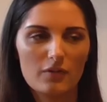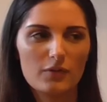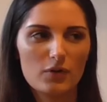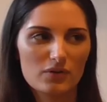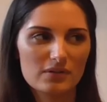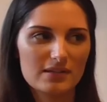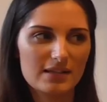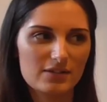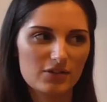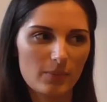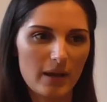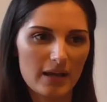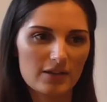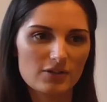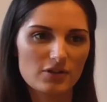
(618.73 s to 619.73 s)
of your
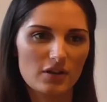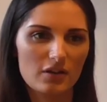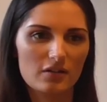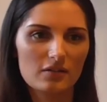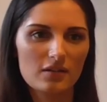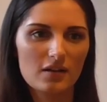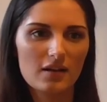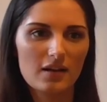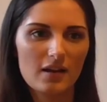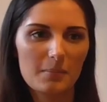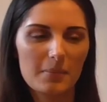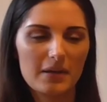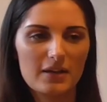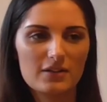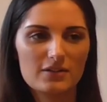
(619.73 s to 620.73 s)
situation
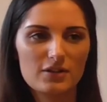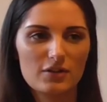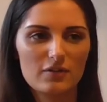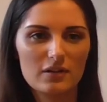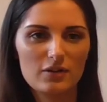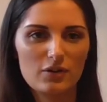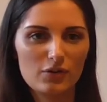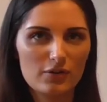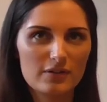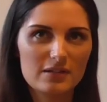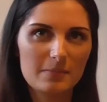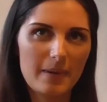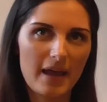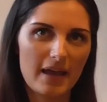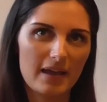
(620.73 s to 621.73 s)
because you're in your
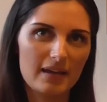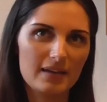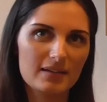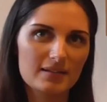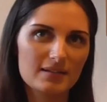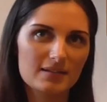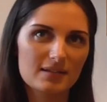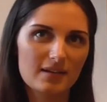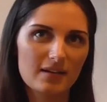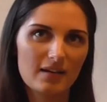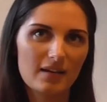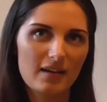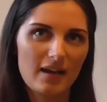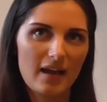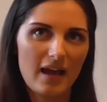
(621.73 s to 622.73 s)
space.
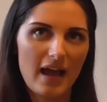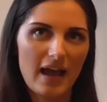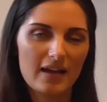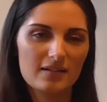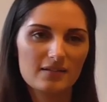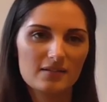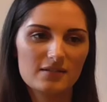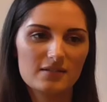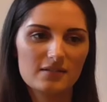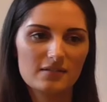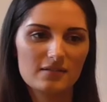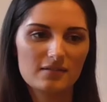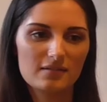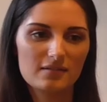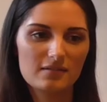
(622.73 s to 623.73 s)
And,
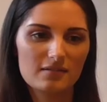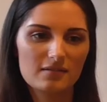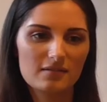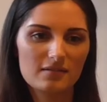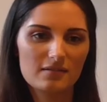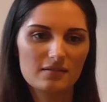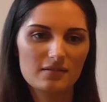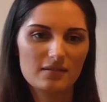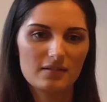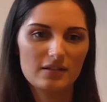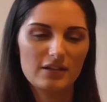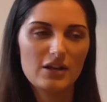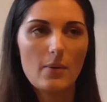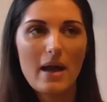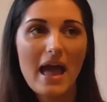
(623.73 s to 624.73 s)

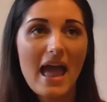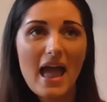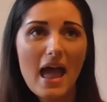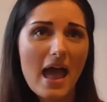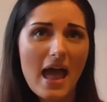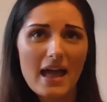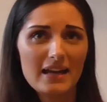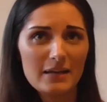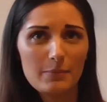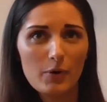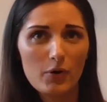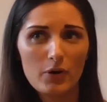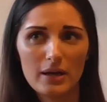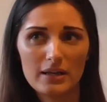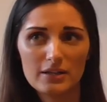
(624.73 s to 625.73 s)
you know, at any
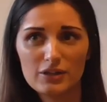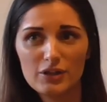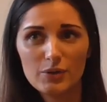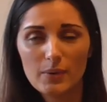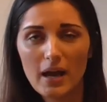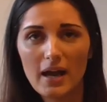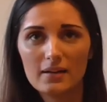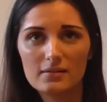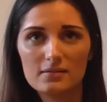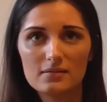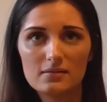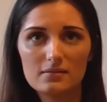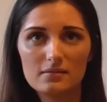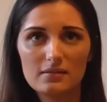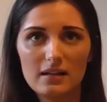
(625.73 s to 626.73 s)
point you
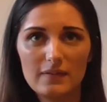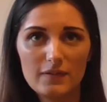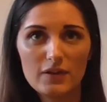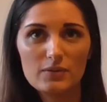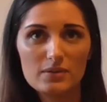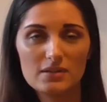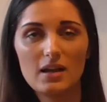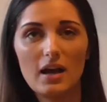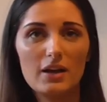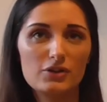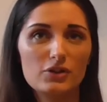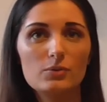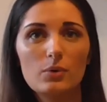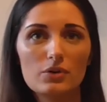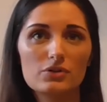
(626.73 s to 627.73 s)
can, if you decide
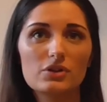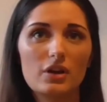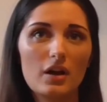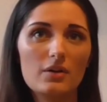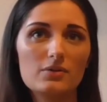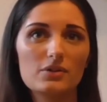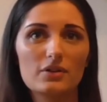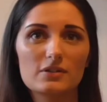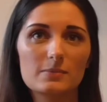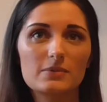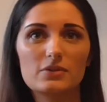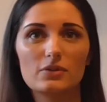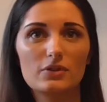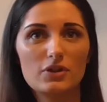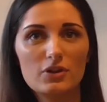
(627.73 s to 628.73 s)
you want to go to
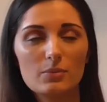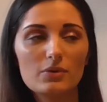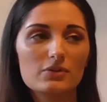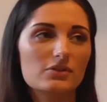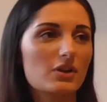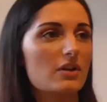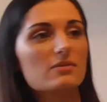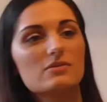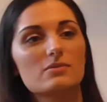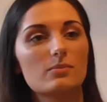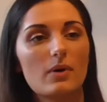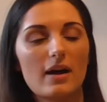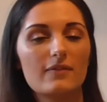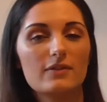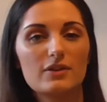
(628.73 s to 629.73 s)
hospital, you want to go to
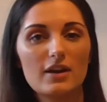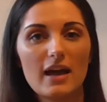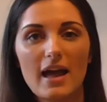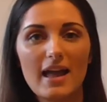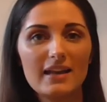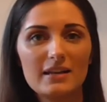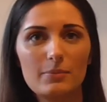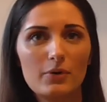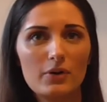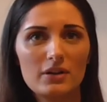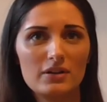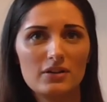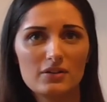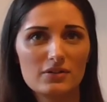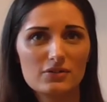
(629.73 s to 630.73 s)
whatever, at any
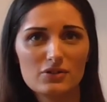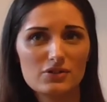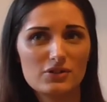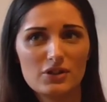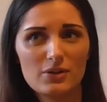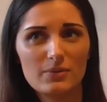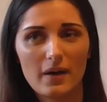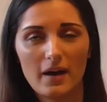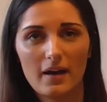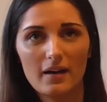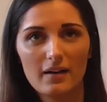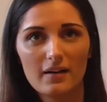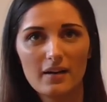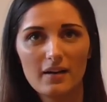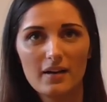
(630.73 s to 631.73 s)
point you can just do
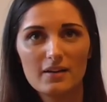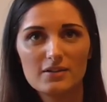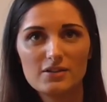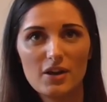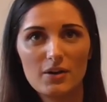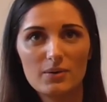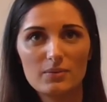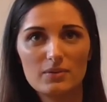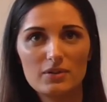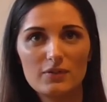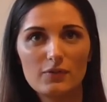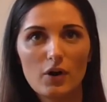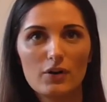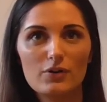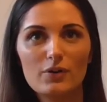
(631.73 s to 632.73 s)
that. So
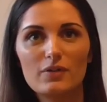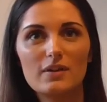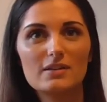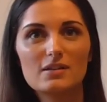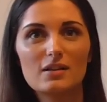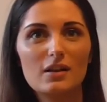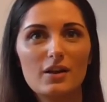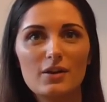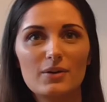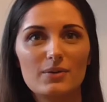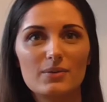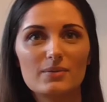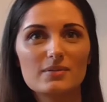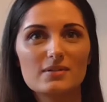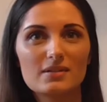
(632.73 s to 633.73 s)
you've got nothing to
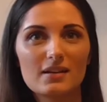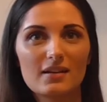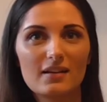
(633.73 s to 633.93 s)
lose.